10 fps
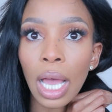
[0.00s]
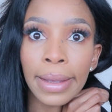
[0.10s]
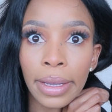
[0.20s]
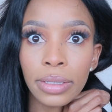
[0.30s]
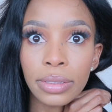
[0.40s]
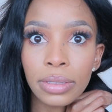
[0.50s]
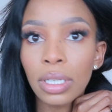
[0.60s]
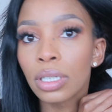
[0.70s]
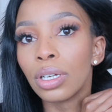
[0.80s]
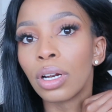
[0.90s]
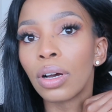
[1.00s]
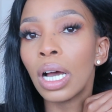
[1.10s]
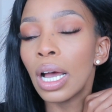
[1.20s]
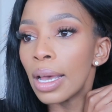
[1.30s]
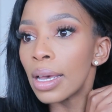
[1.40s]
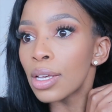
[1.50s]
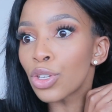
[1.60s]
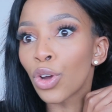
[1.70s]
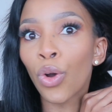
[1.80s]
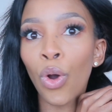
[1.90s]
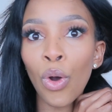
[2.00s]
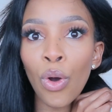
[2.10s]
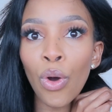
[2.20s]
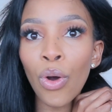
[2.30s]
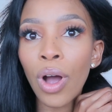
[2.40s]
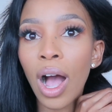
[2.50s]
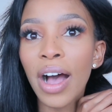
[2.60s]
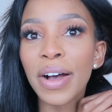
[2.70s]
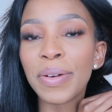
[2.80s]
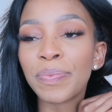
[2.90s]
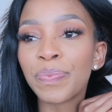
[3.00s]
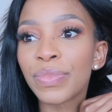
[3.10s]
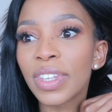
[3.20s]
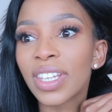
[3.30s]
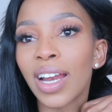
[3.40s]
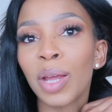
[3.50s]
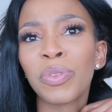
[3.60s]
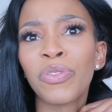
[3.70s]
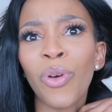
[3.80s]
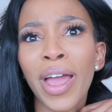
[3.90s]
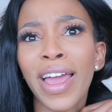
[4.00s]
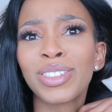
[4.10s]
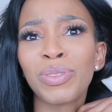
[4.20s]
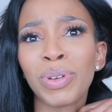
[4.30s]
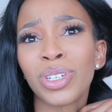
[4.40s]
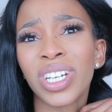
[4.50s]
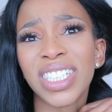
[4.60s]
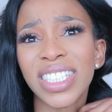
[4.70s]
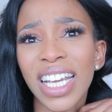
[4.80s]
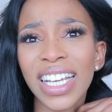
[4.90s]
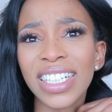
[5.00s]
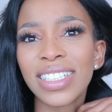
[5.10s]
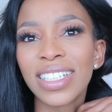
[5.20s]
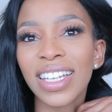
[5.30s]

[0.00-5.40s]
I guess, you know. So cool. The night before I actually went on a date